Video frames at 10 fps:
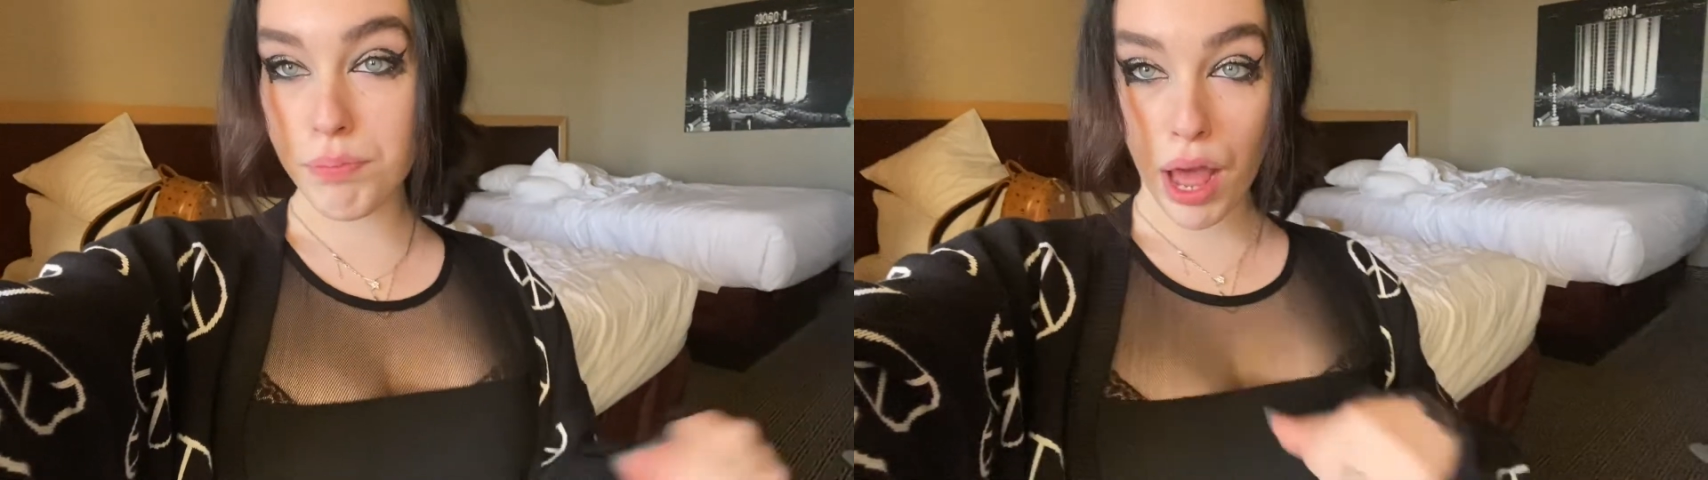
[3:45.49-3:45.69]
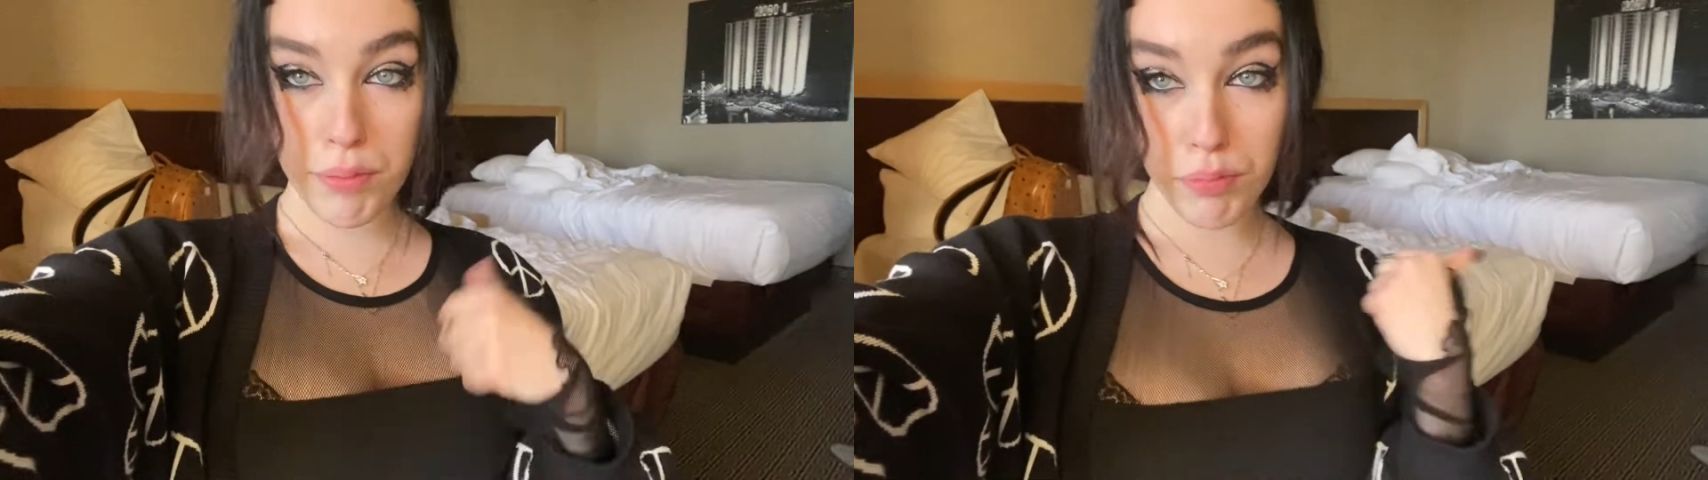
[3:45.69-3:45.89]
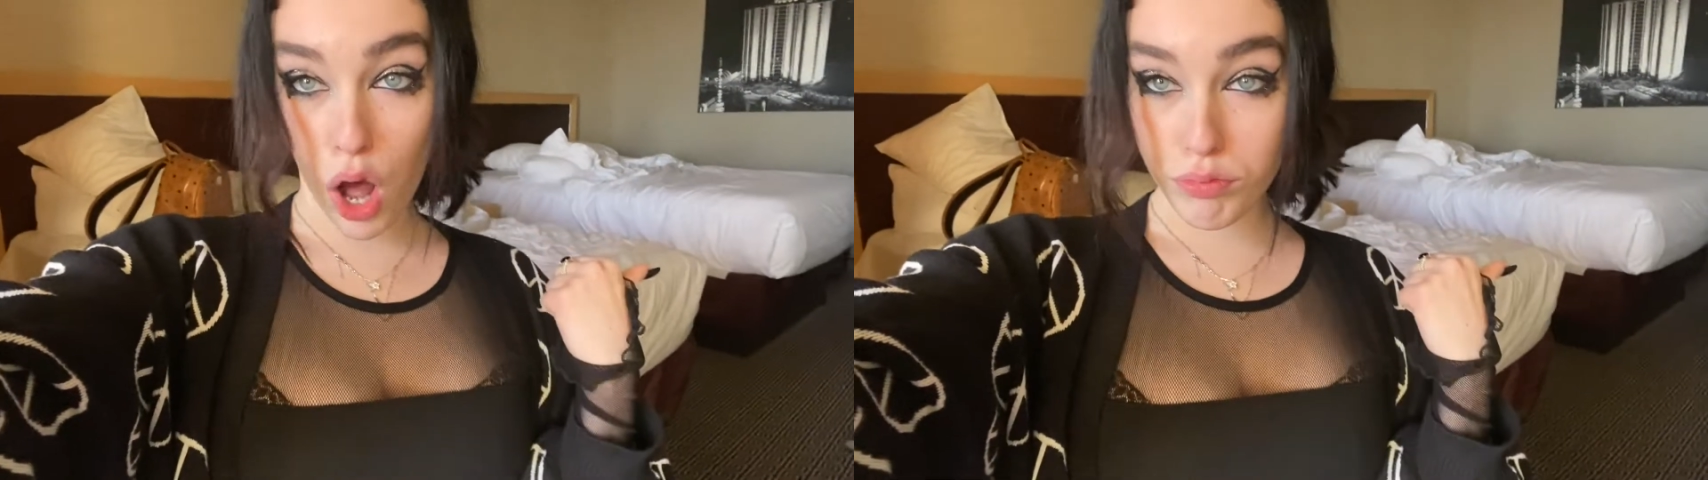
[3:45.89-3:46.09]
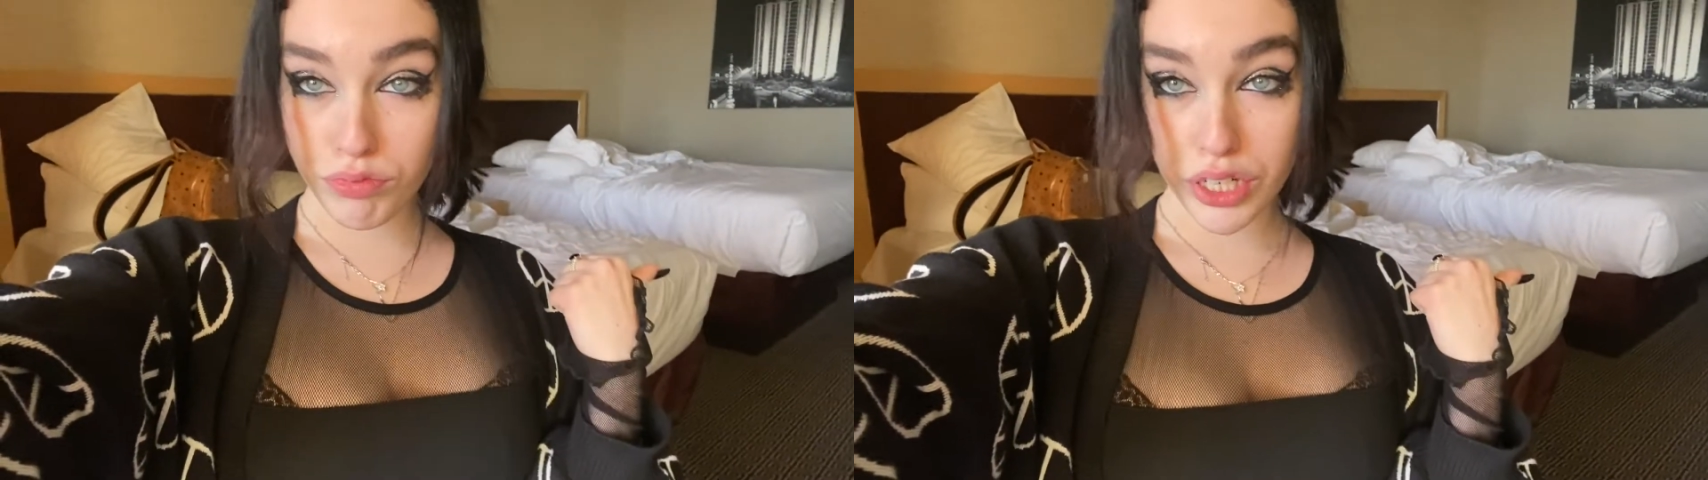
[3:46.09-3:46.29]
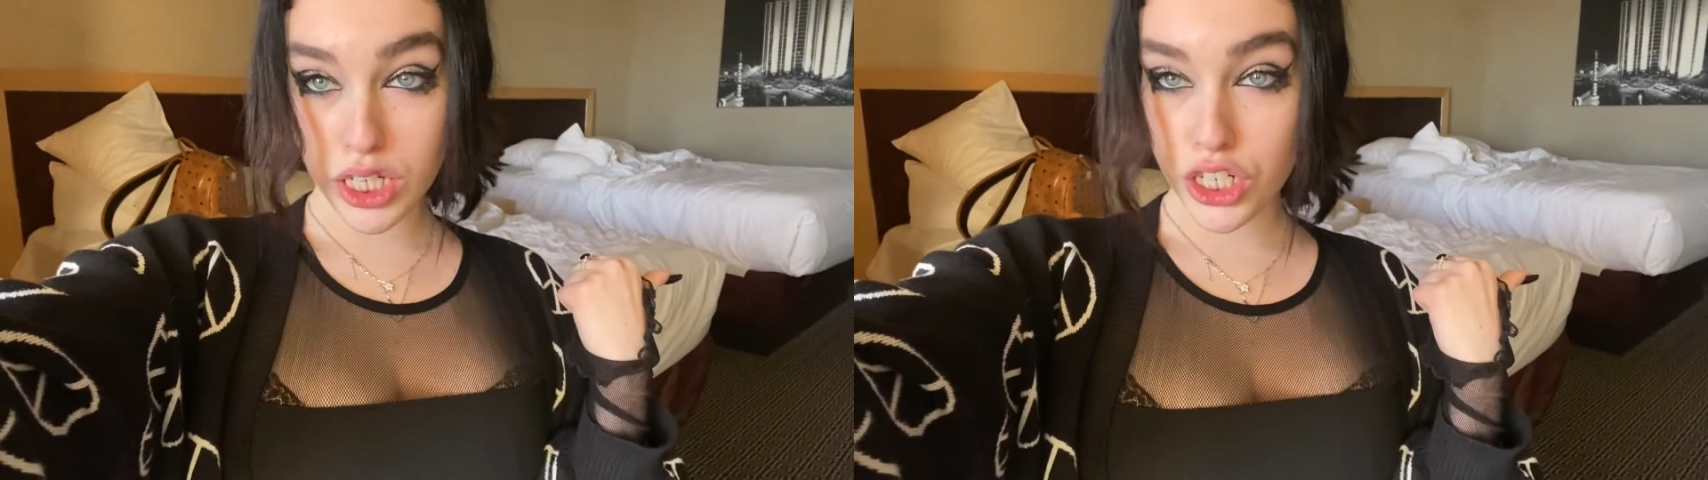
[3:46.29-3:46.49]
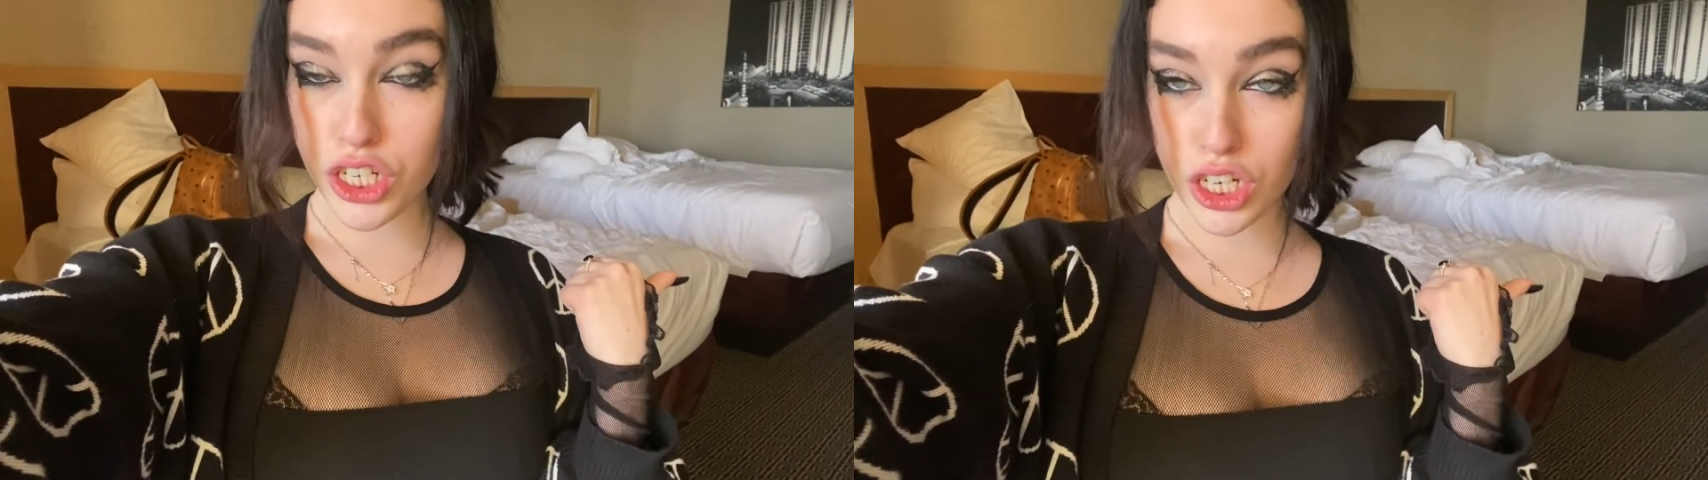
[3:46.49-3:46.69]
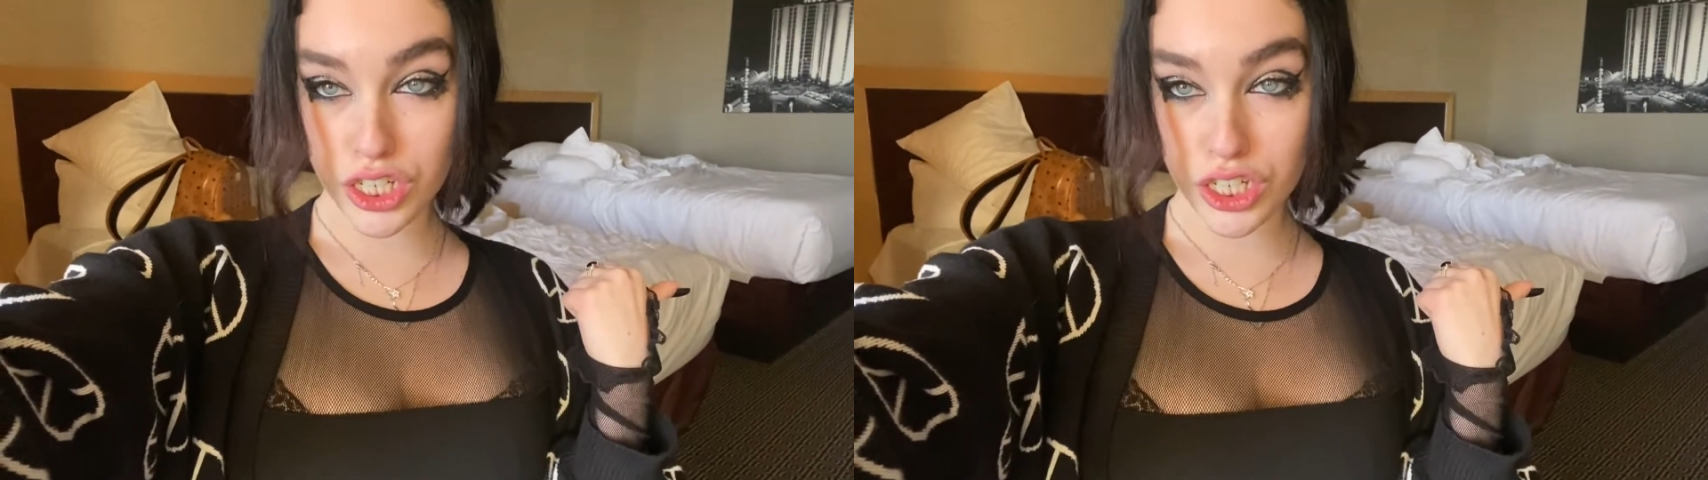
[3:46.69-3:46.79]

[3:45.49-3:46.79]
My mom finished her